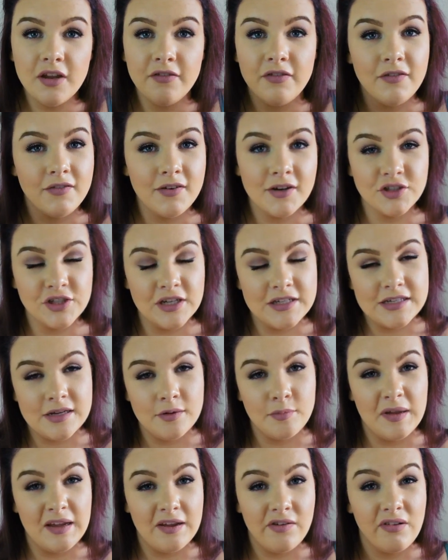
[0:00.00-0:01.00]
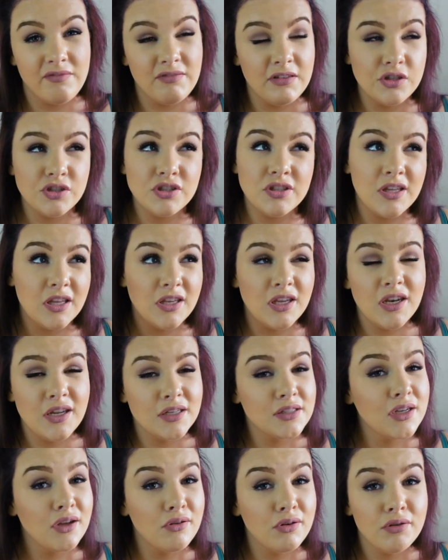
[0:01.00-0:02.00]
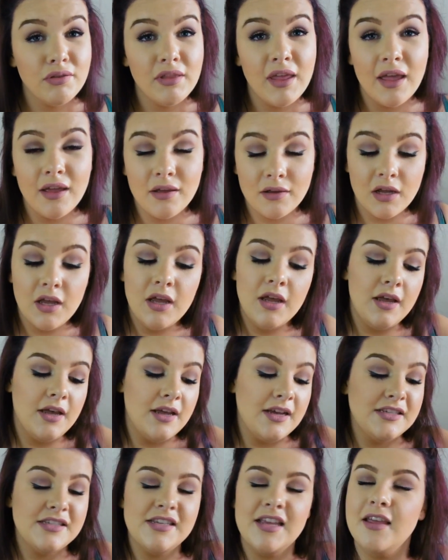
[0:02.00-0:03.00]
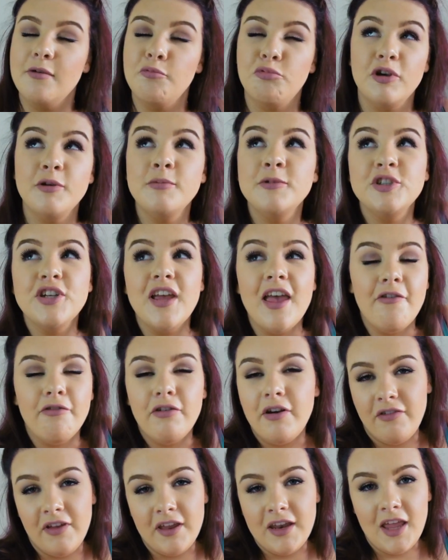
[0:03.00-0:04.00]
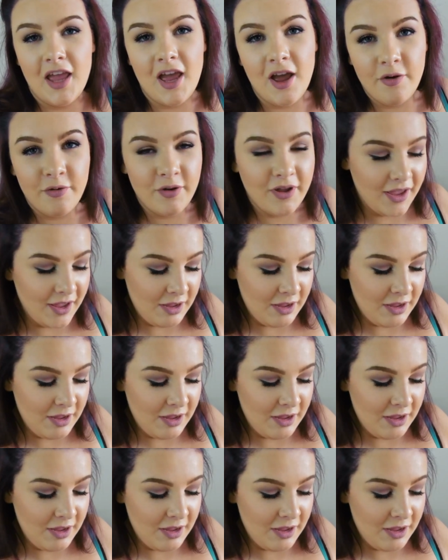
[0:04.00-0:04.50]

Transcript: If you've not checked out Makeup Revolution then you need to go do that. I say it in pretty much every video.